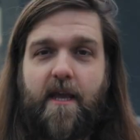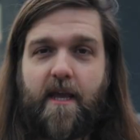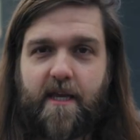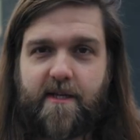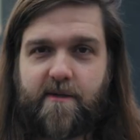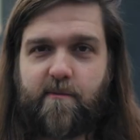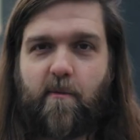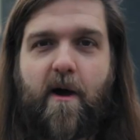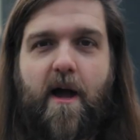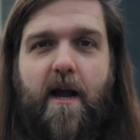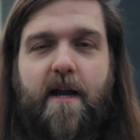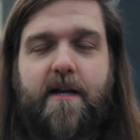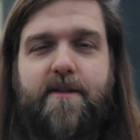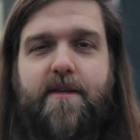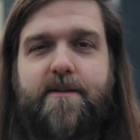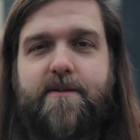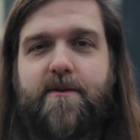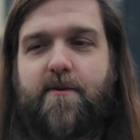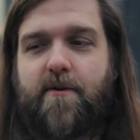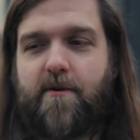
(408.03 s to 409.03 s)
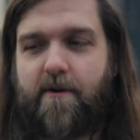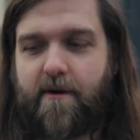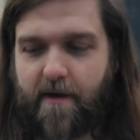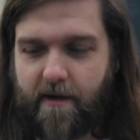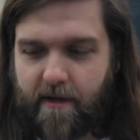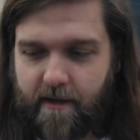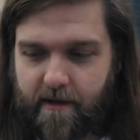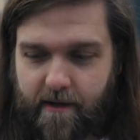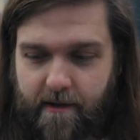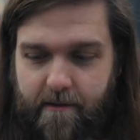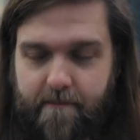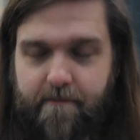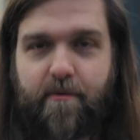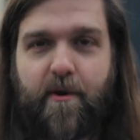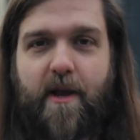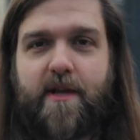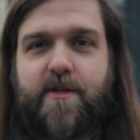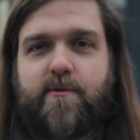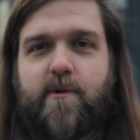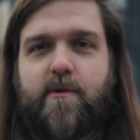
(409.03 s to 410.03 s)
is walk in the door,
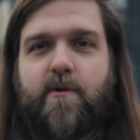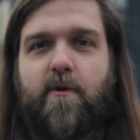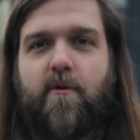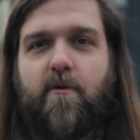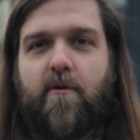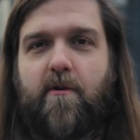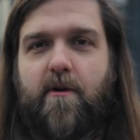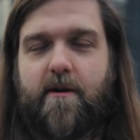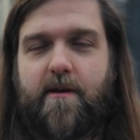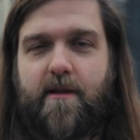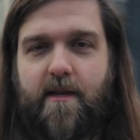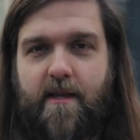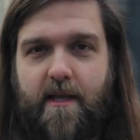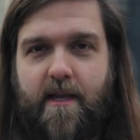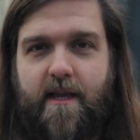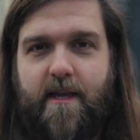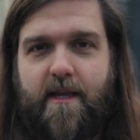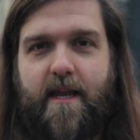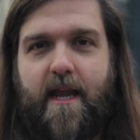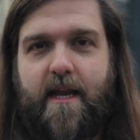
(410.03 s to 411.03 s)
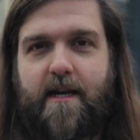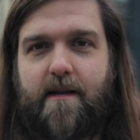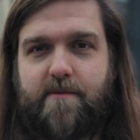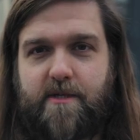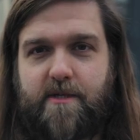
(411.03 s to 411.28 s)
press record, and I'm